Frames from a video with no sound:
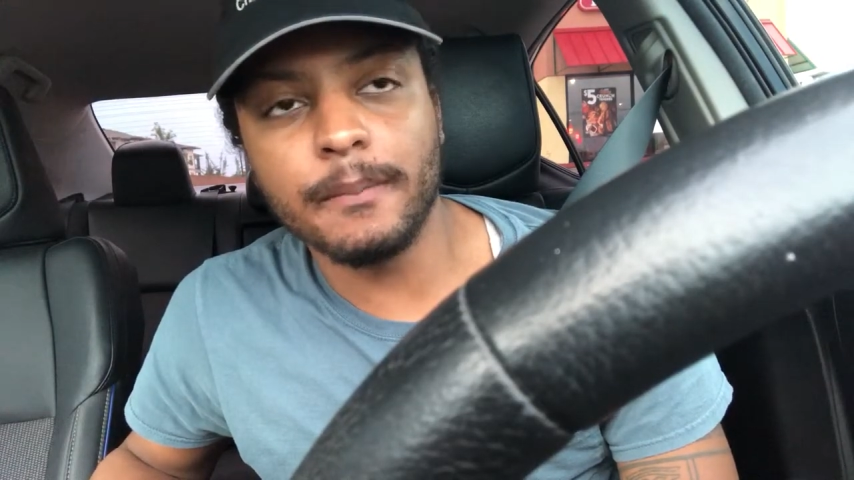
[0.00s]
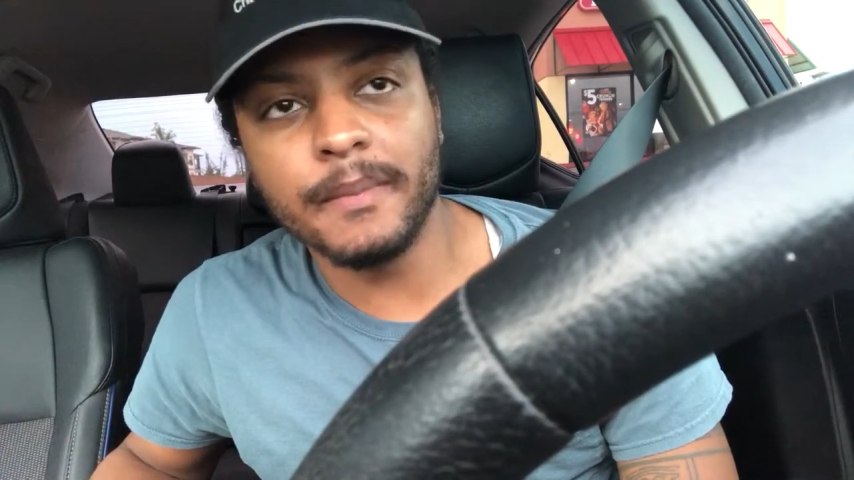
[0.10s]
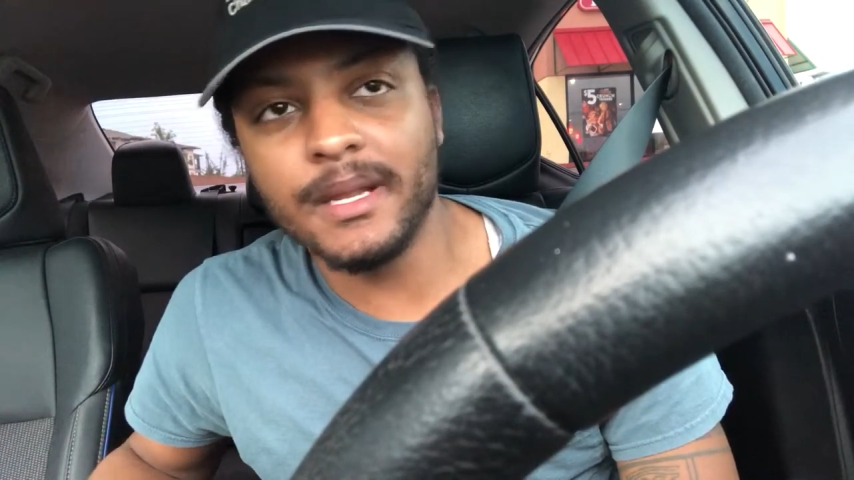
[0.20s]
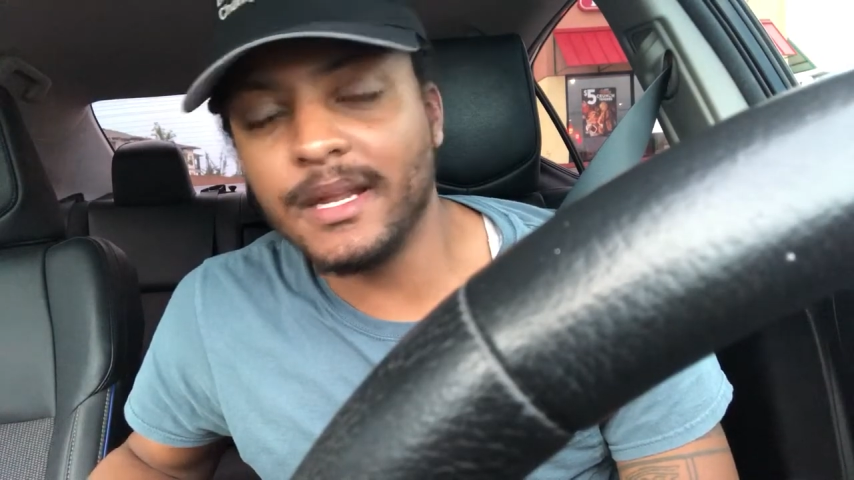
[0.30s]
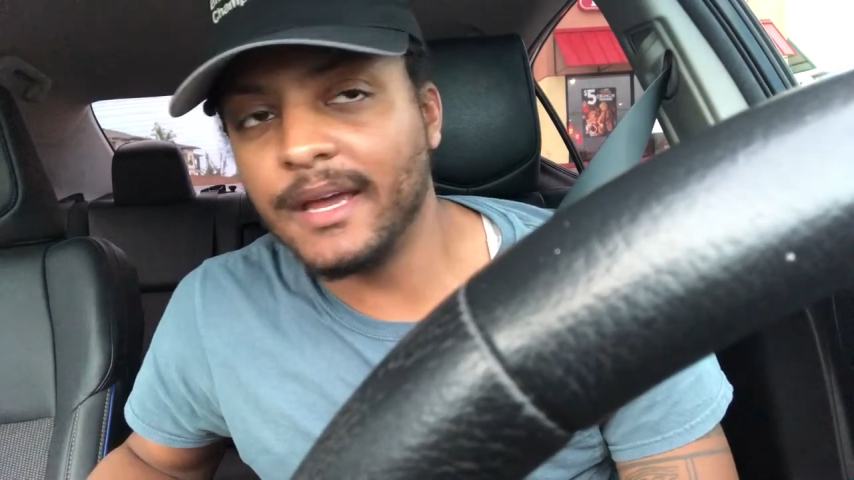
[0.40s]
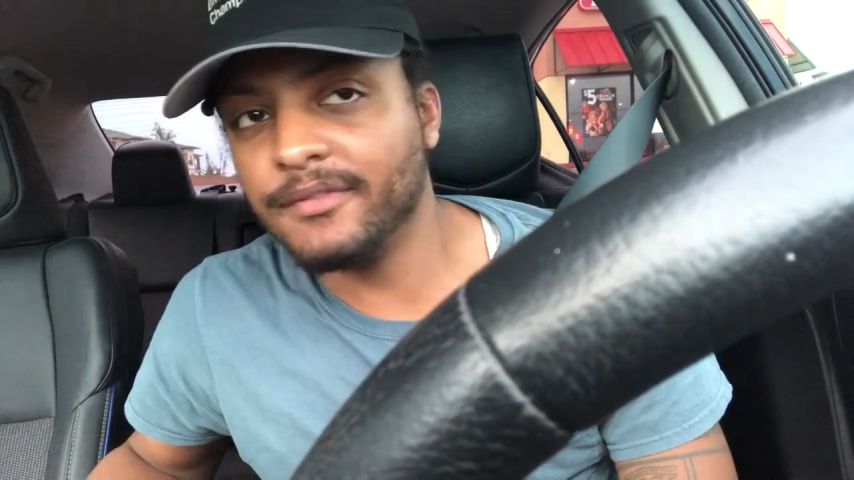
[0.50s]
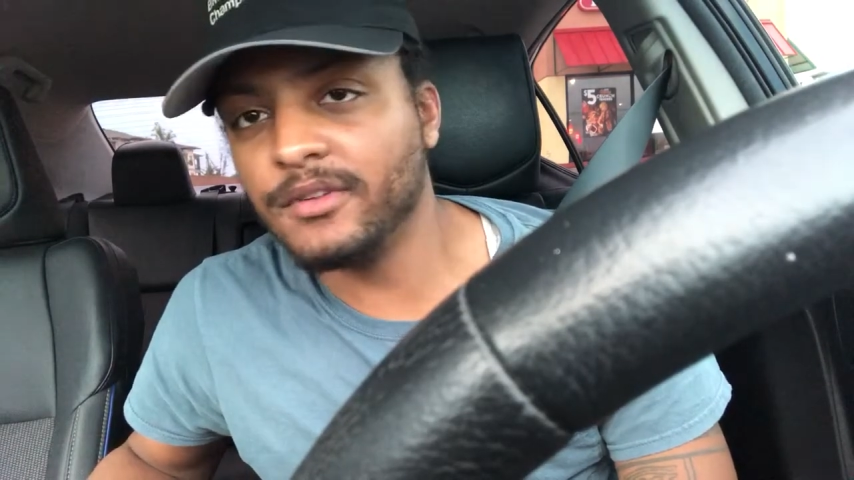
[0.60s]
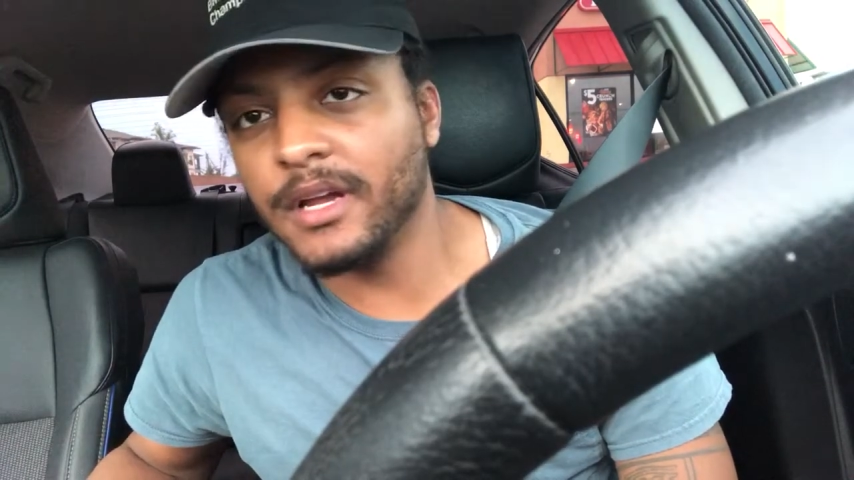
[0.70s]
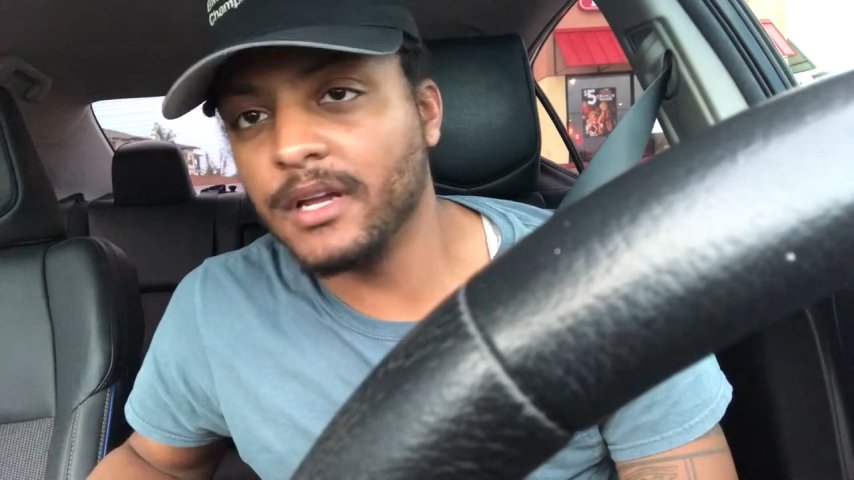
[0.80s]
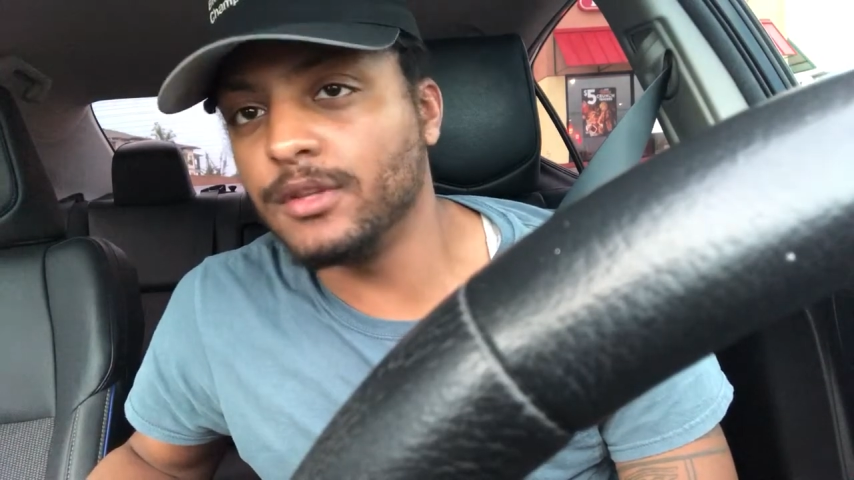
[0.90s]
a minute
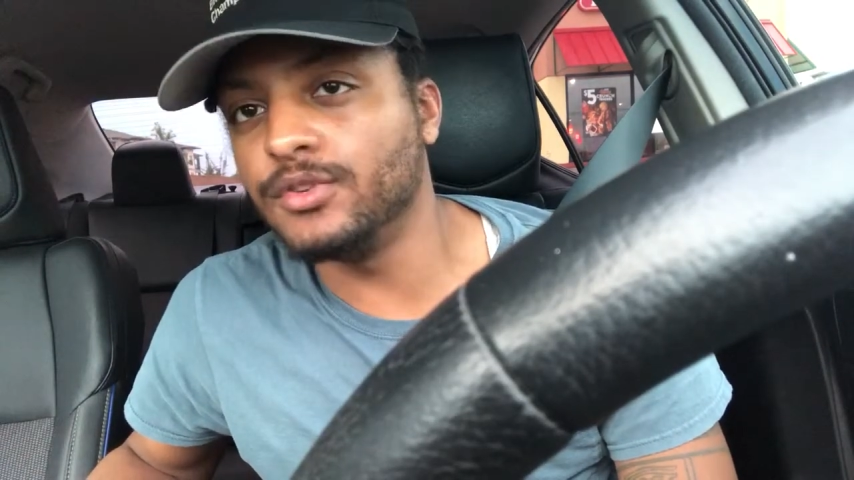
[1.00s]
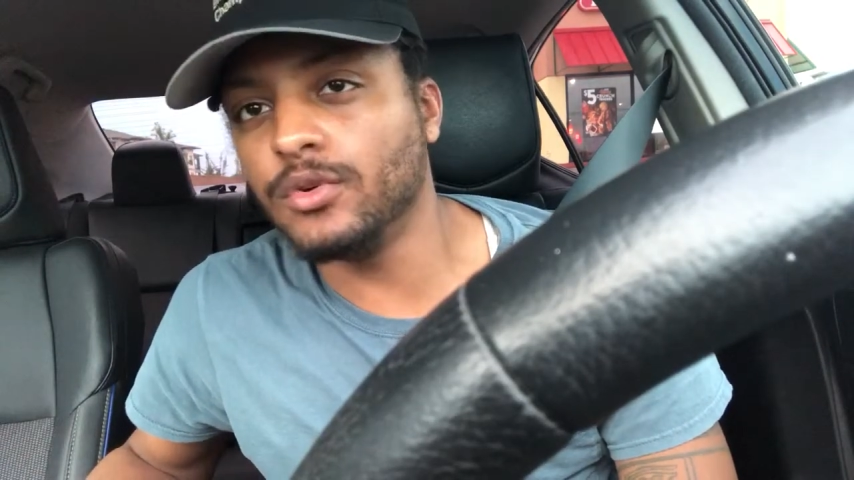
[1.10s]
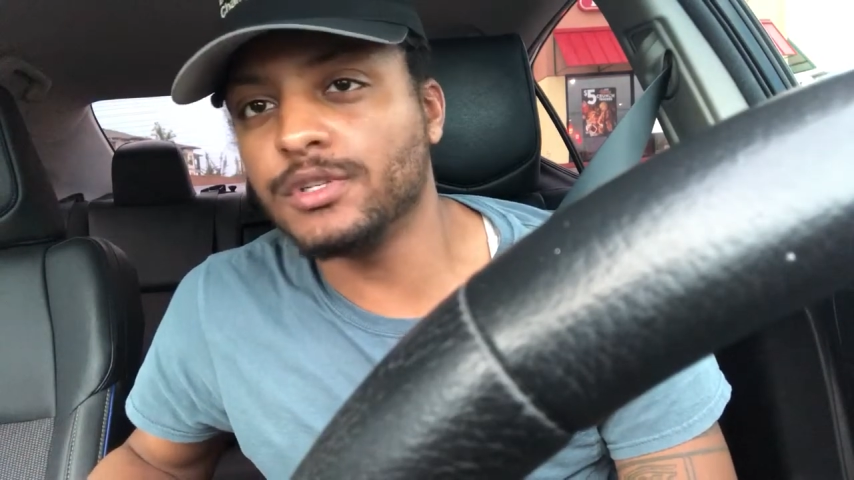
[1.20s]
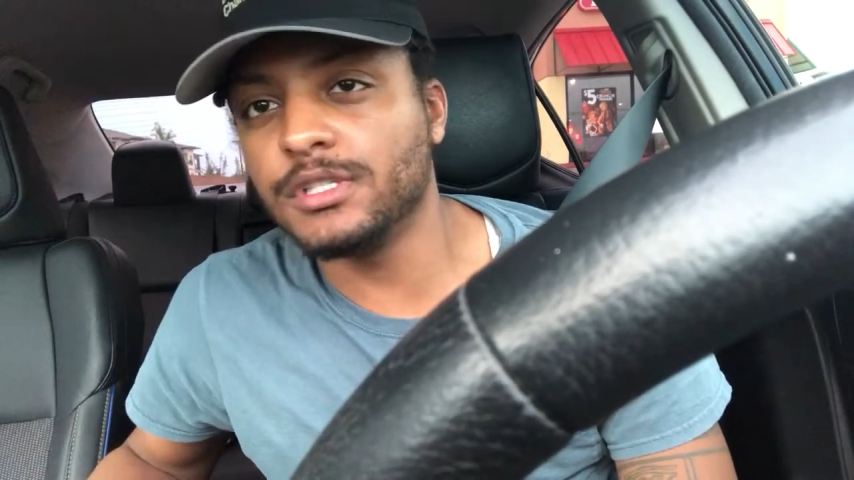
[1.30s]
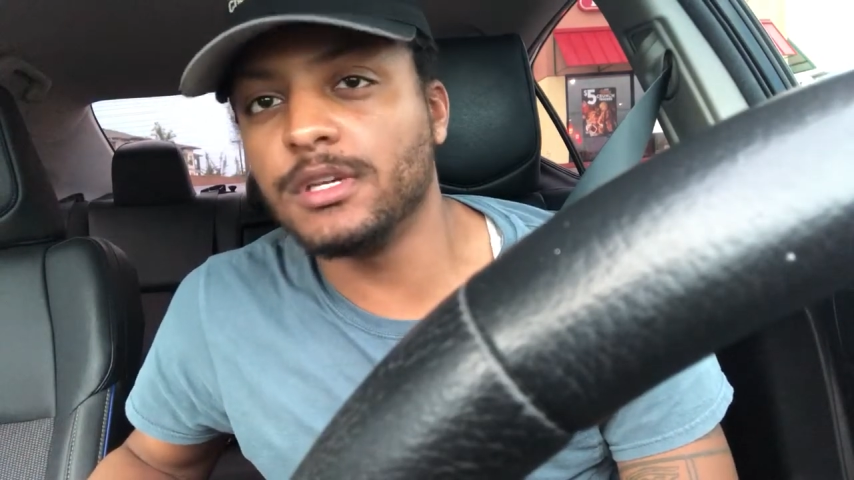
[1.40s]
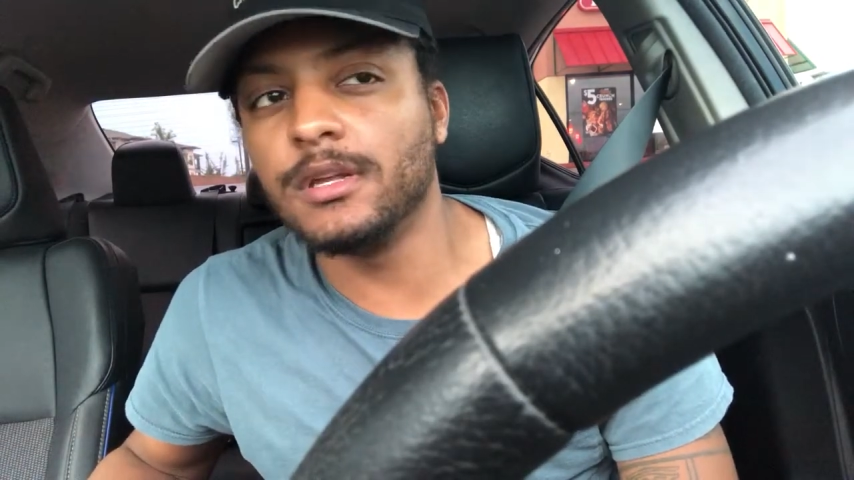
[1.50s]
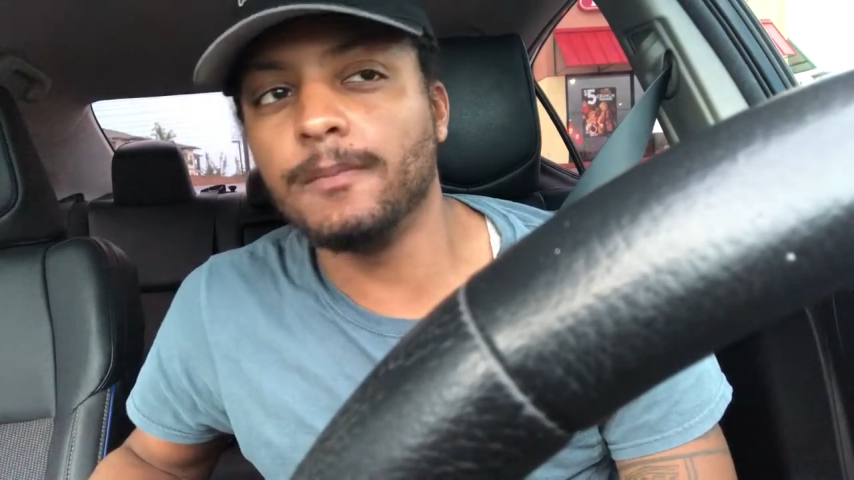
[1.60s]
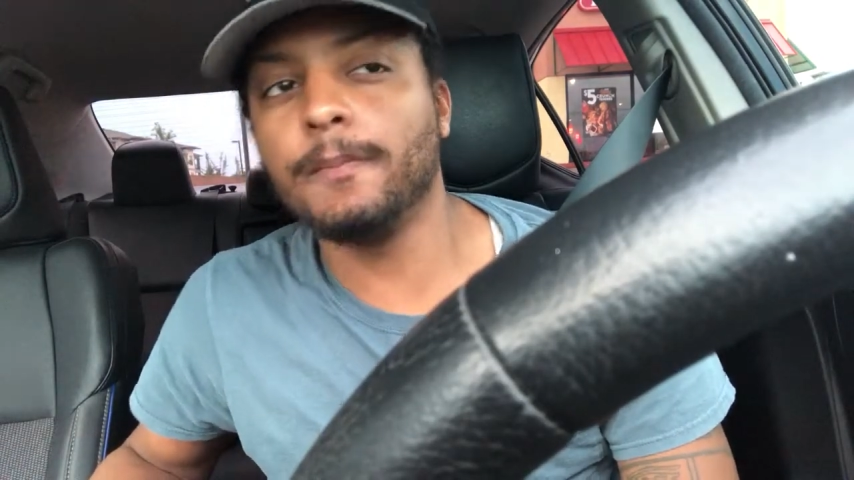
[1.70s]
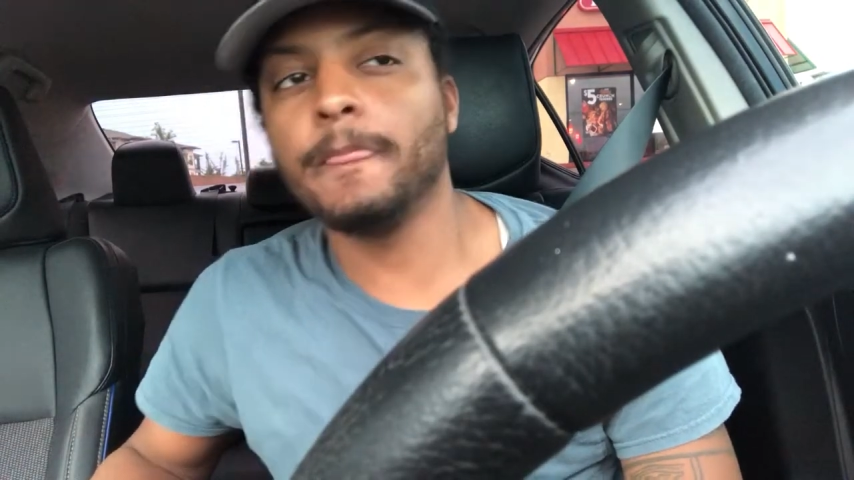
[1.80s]
after I hear the door shut,